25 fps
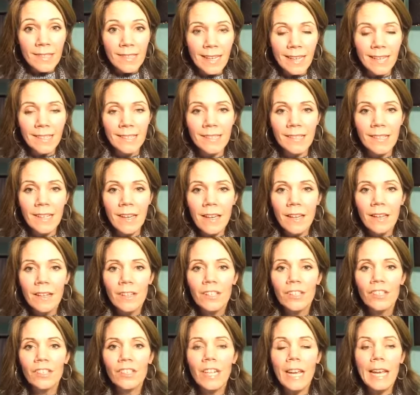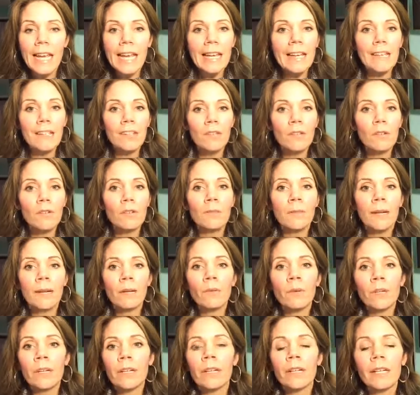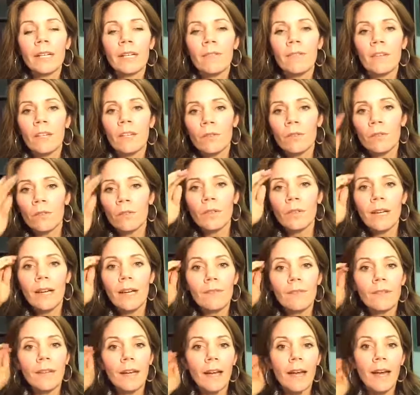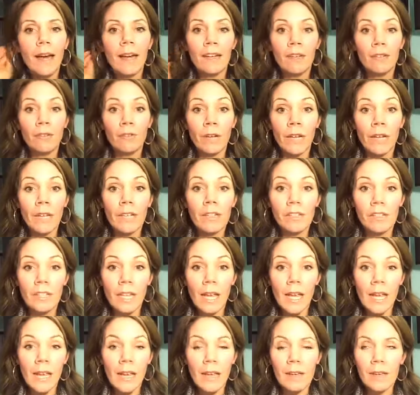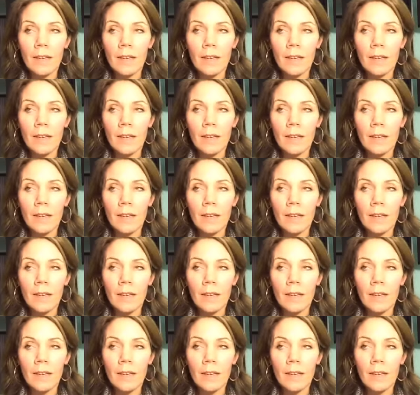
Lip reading: And shakes, oh my word, if you have not had a great shake,